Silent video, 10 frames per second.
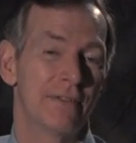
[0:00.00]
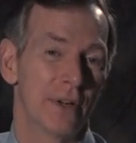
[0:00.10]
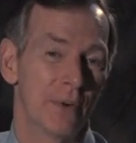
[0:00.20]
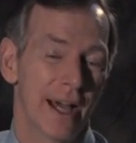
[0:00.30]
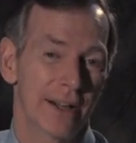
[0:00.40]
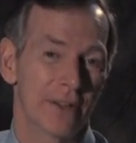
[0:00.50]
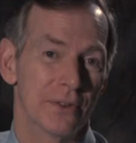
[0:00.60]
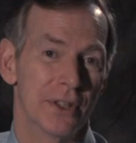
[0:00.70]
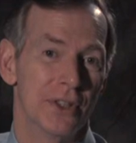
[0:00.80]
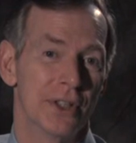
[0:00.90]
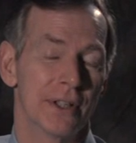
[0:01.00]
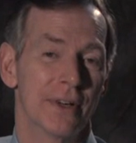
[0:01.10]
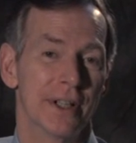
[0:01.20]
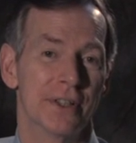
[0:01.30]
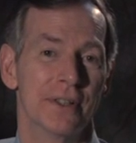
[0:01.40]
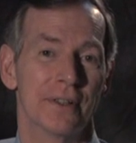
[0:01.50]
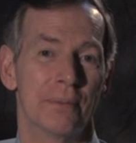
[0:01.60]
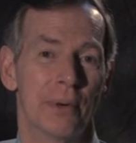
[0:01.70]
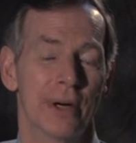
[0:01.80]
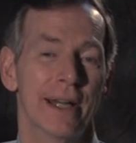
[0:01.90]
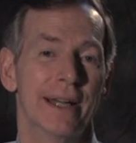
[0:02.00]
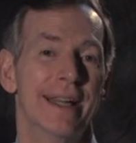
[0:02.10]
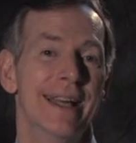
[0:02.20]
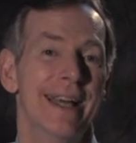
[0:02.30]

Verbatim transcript: free radical degeneration of the brain,